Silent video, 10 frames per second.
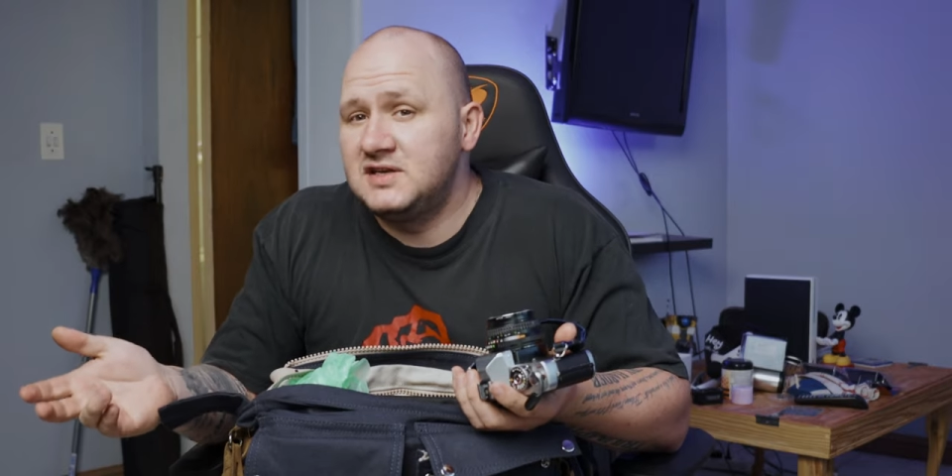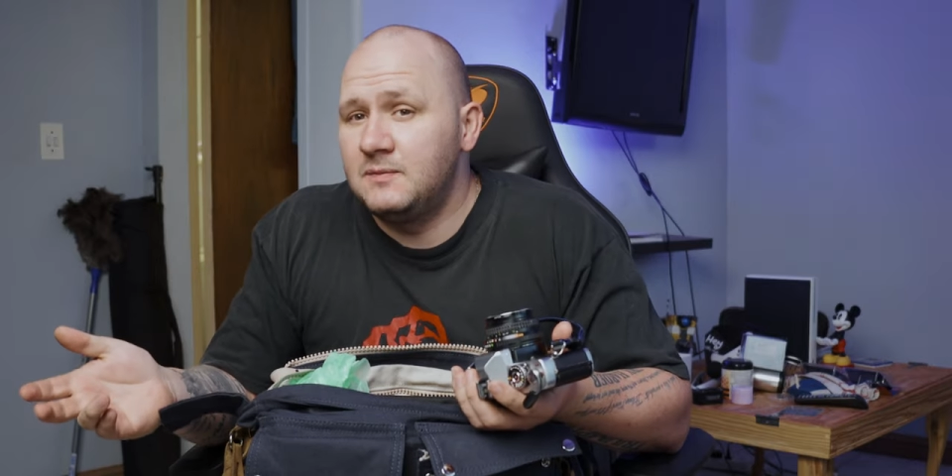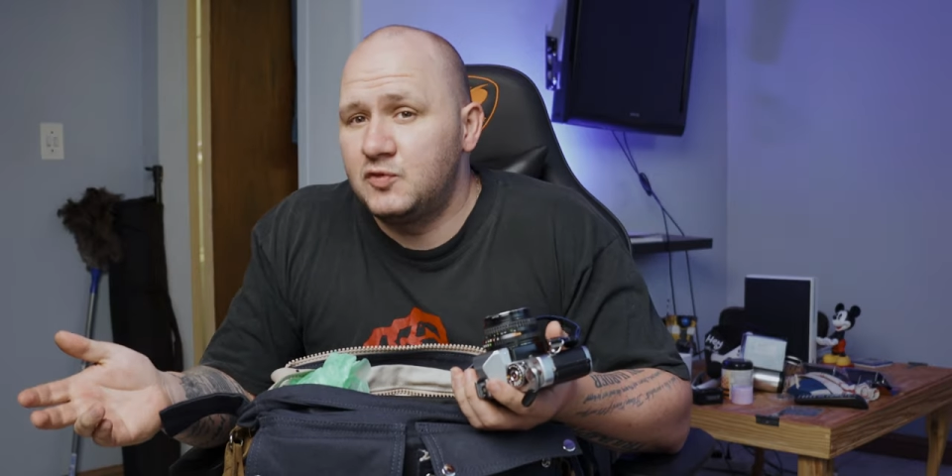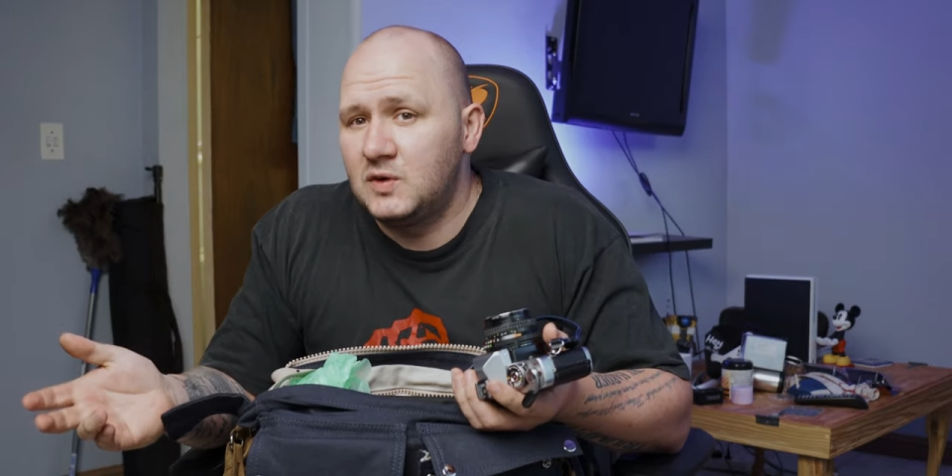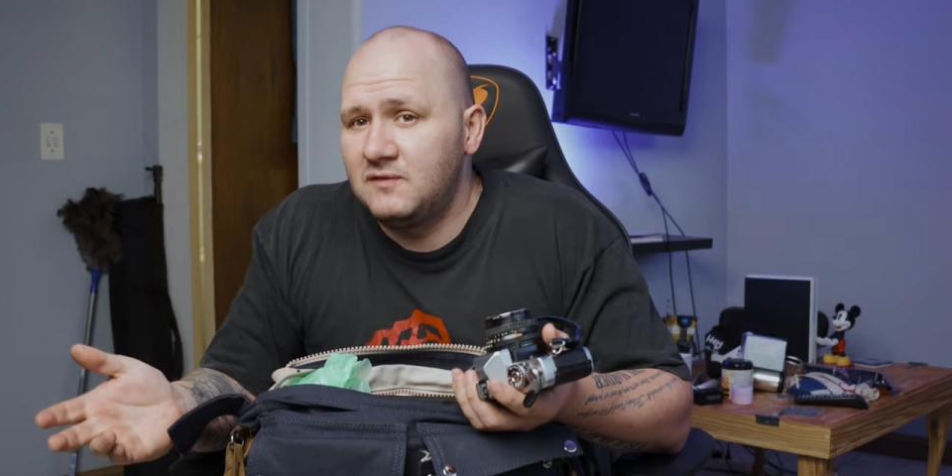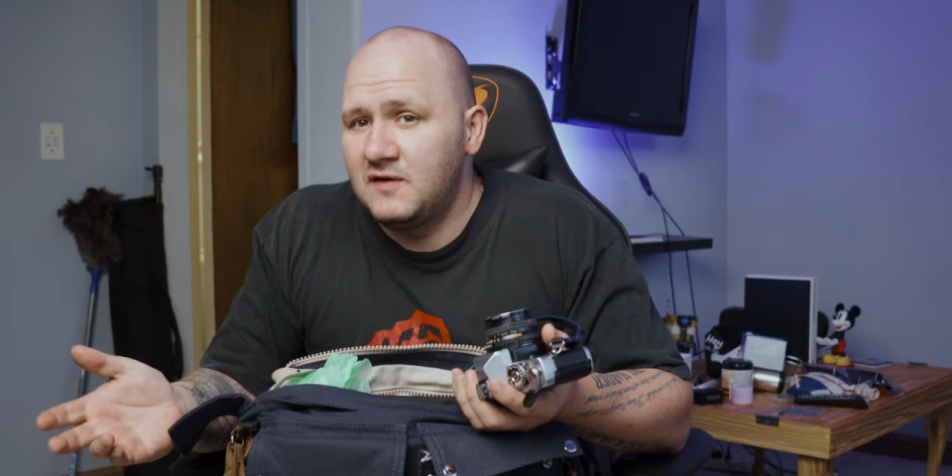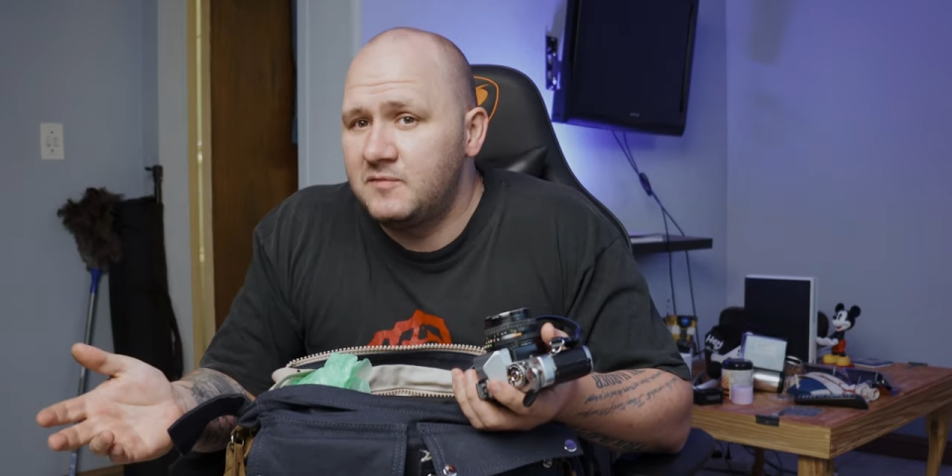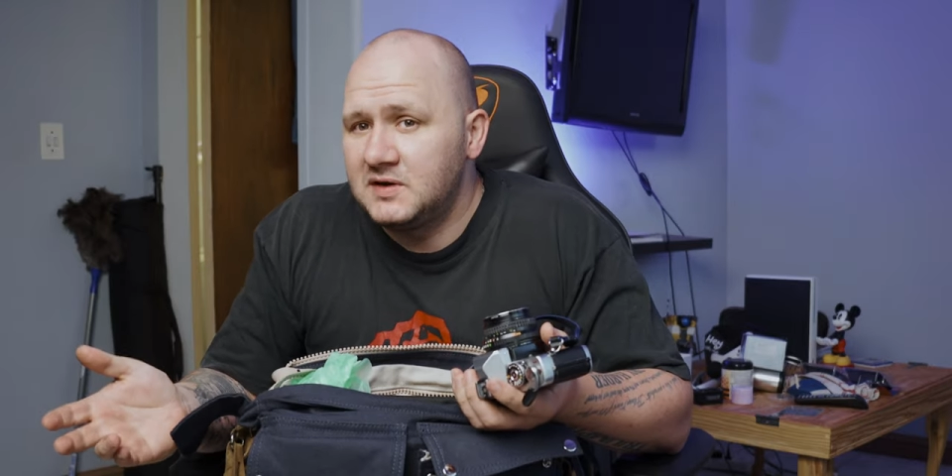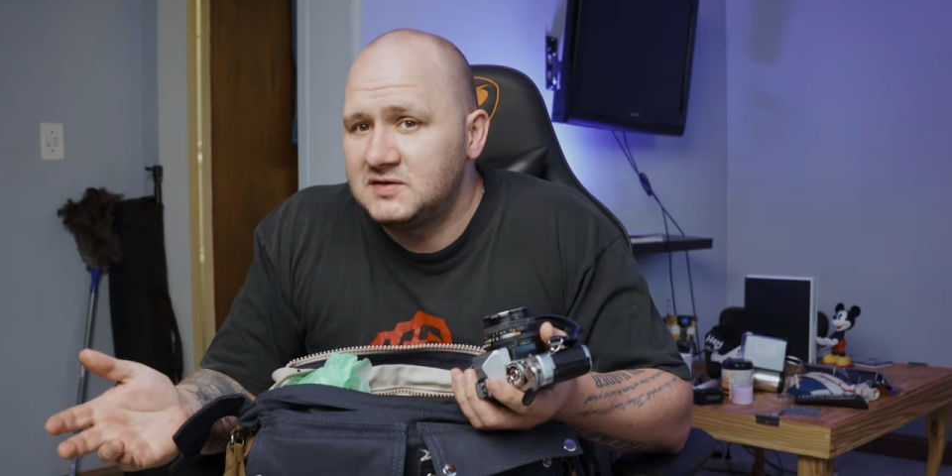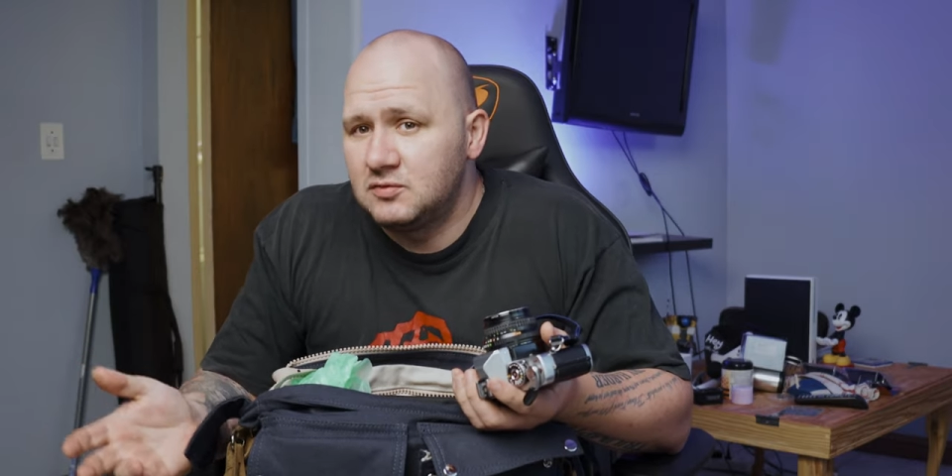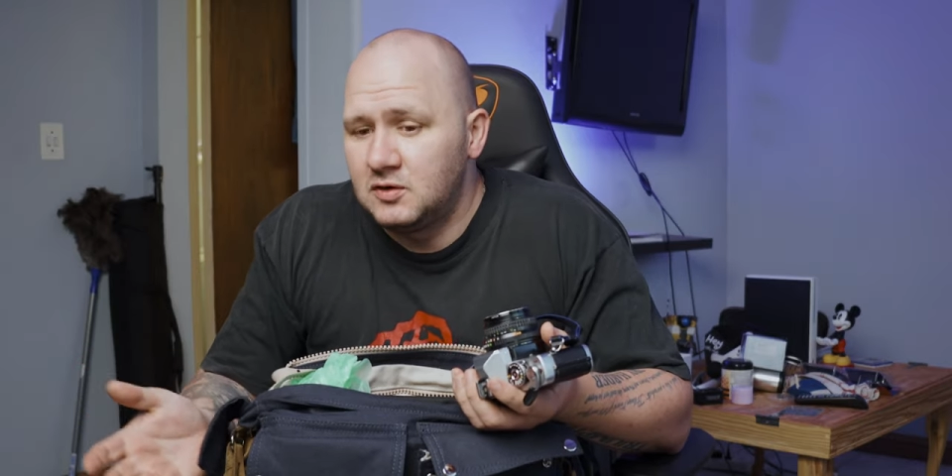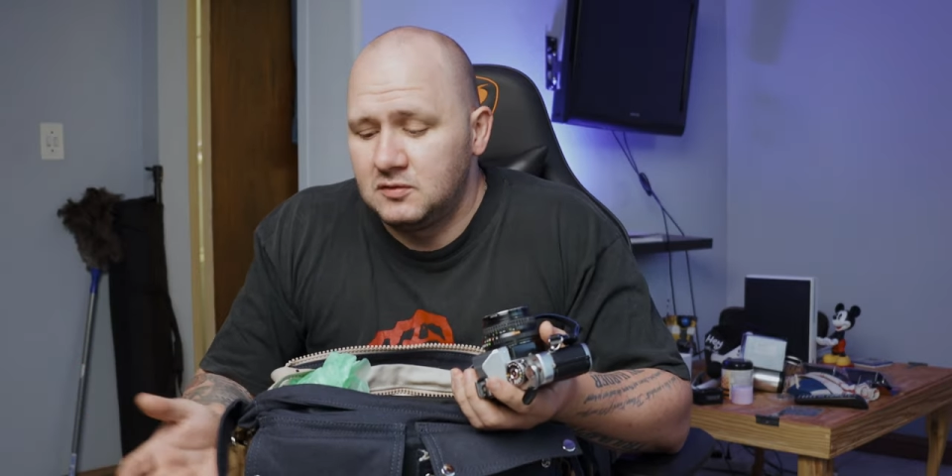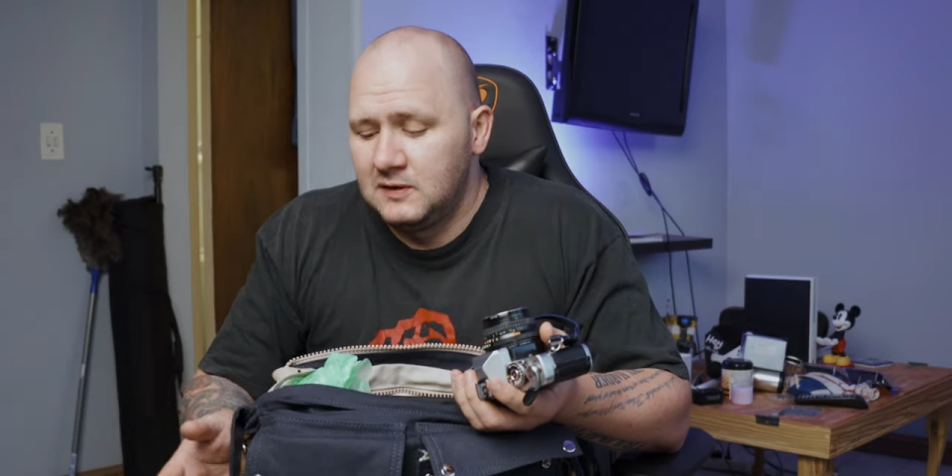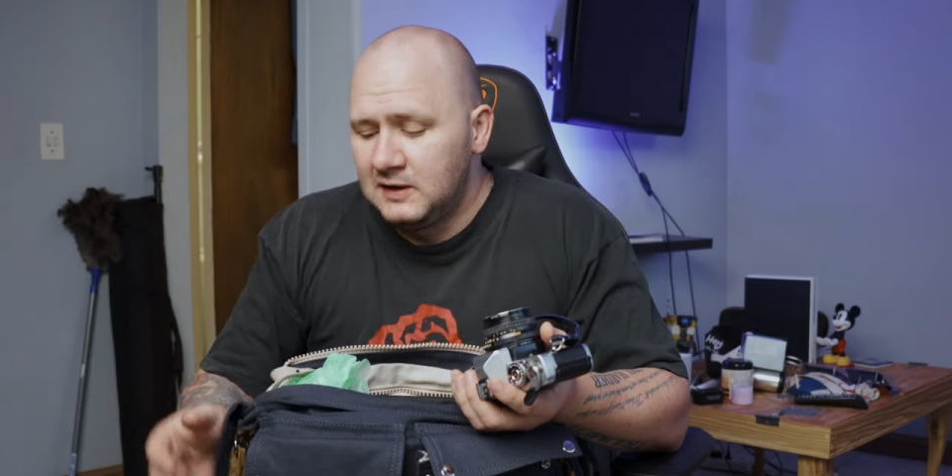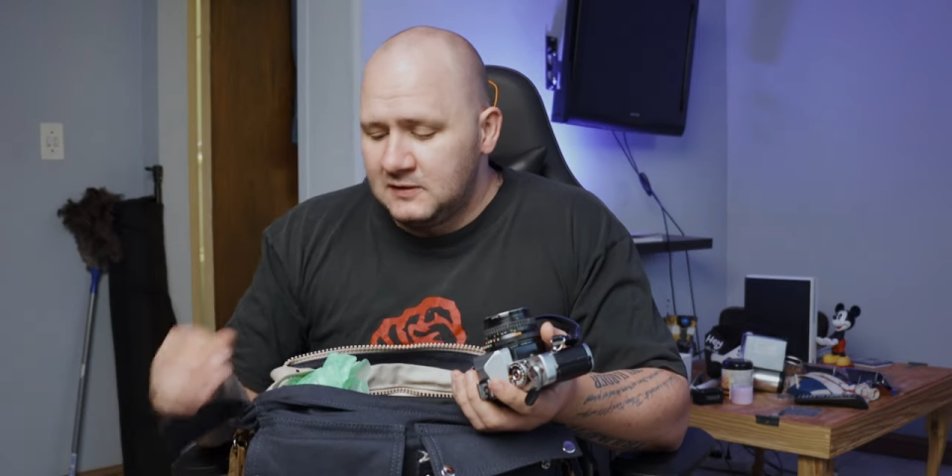cheap, $25 a roll.